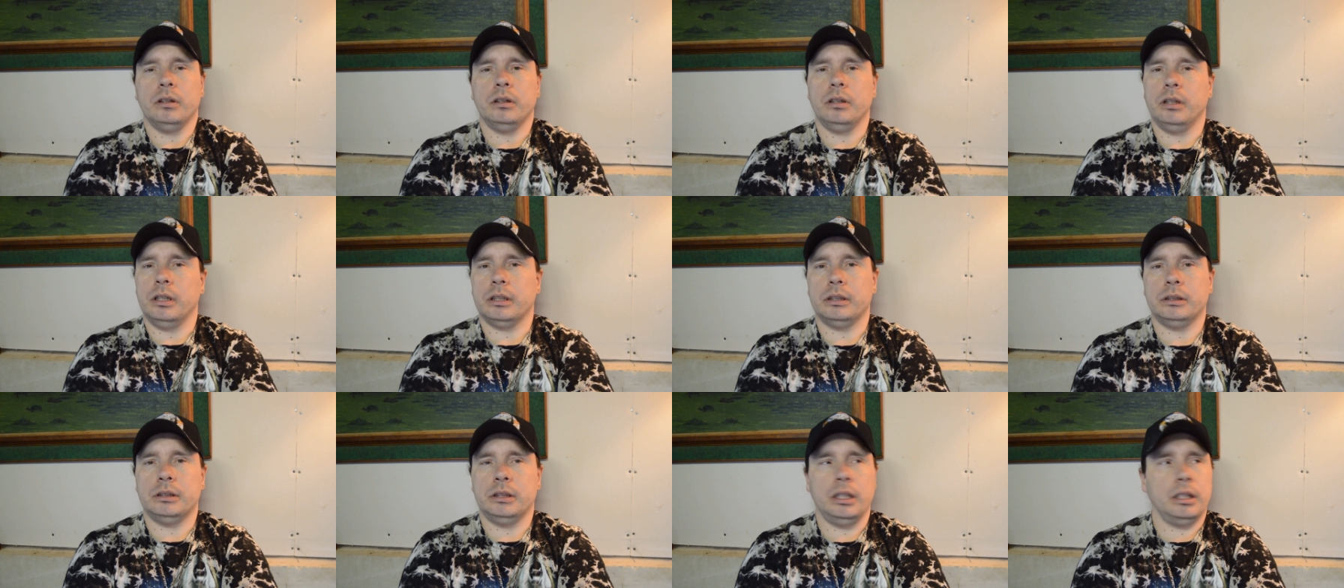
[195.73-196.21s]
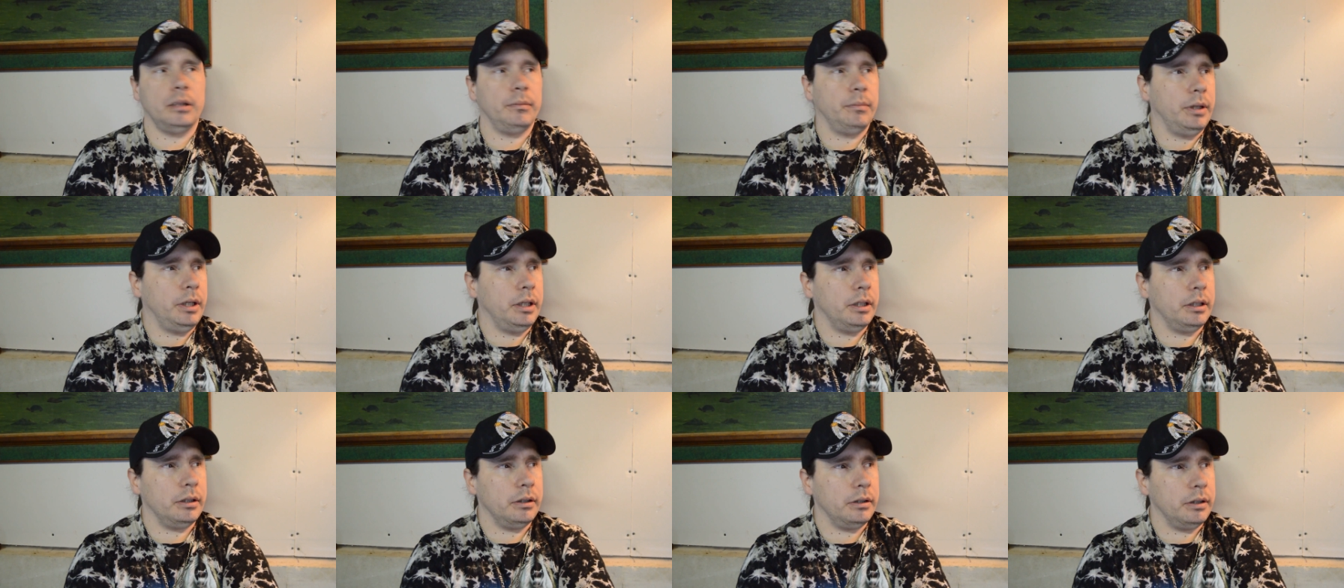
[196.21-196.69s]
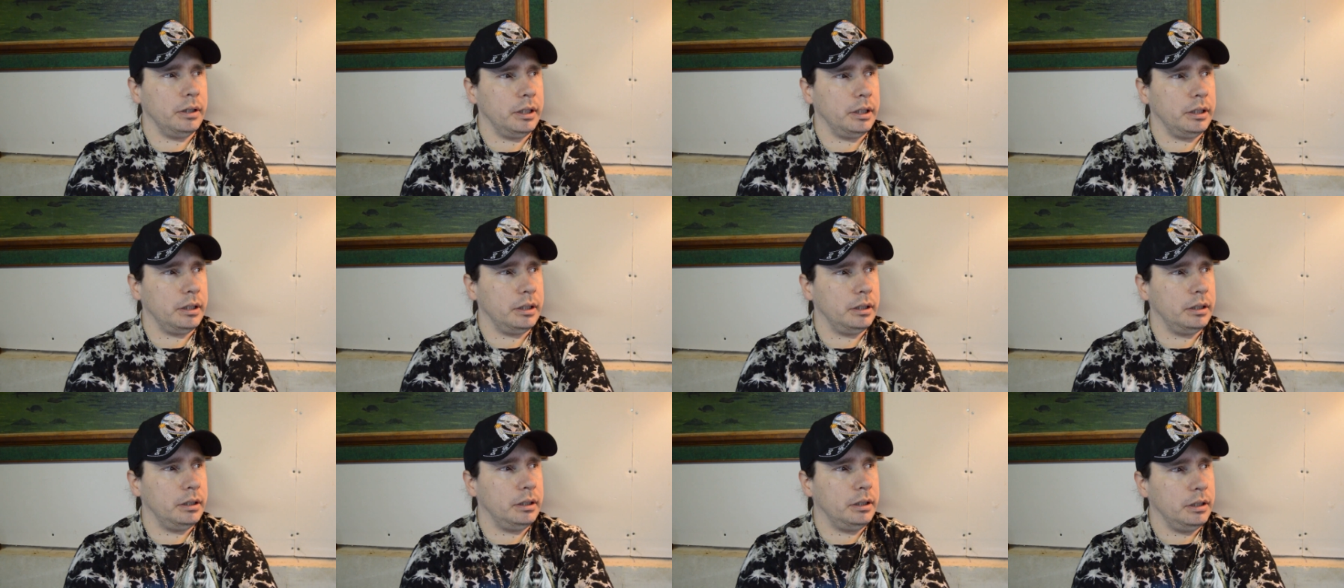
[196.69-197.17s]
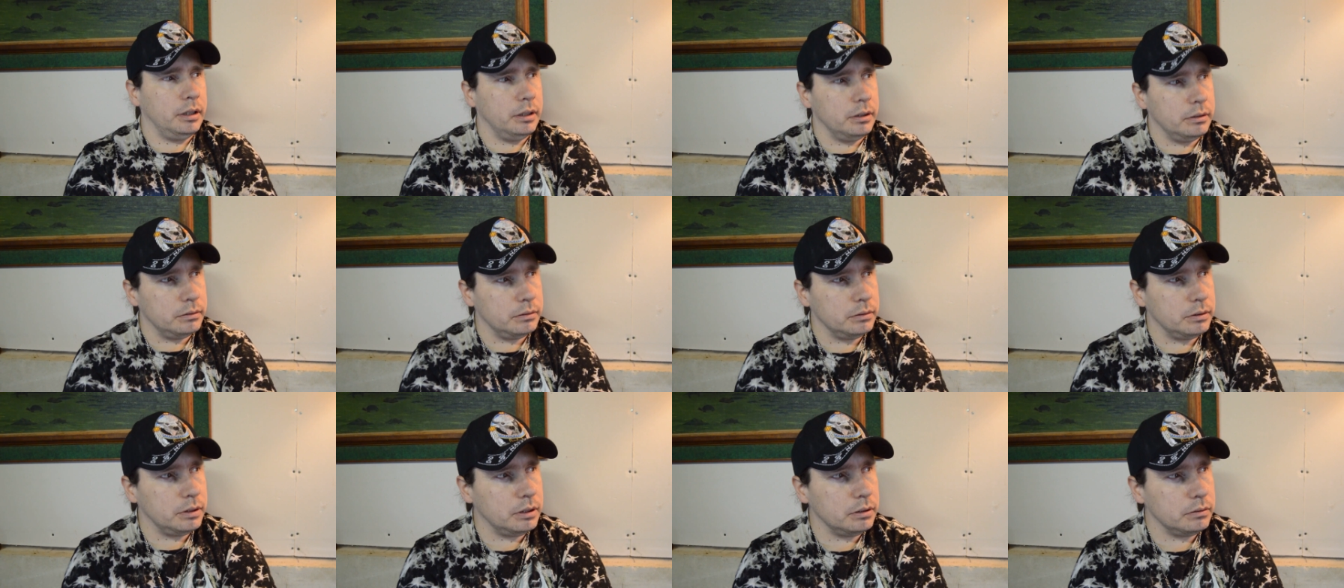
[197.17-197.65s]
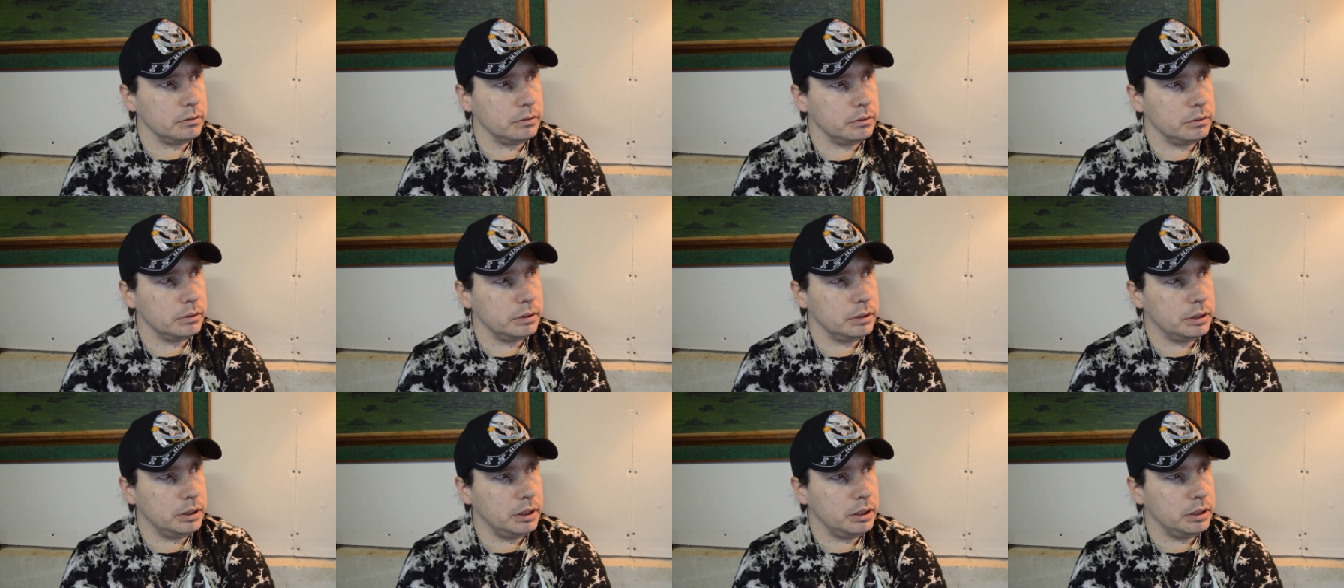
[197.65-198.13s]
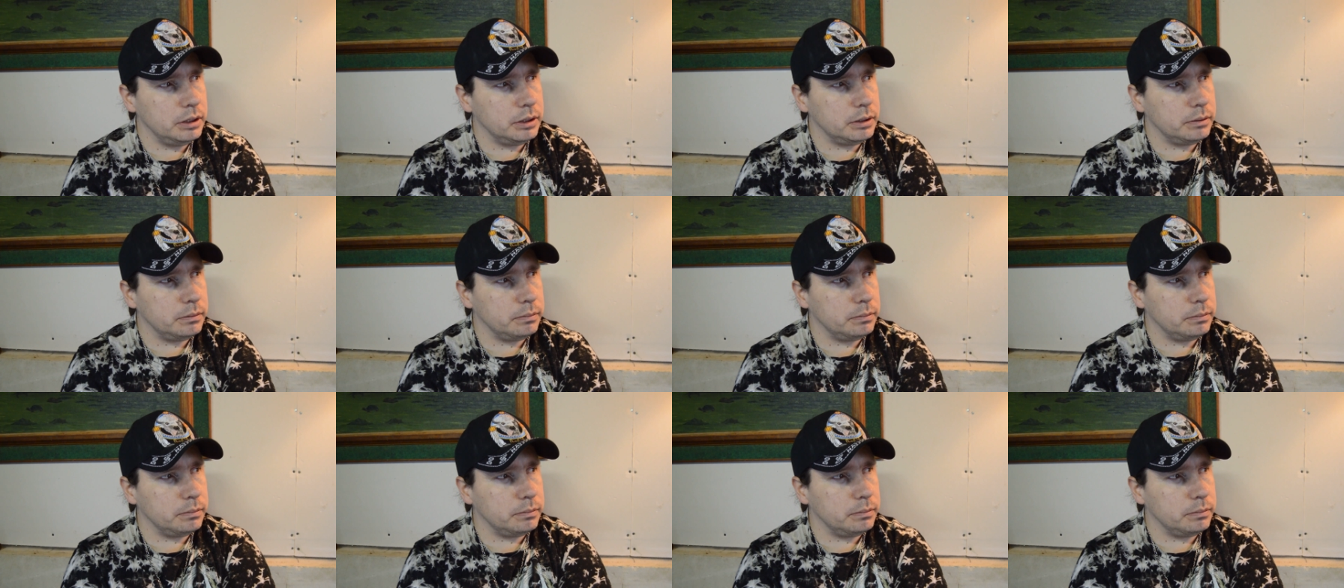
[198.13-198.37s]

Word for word: like I said, I'm here and you know, I not really see,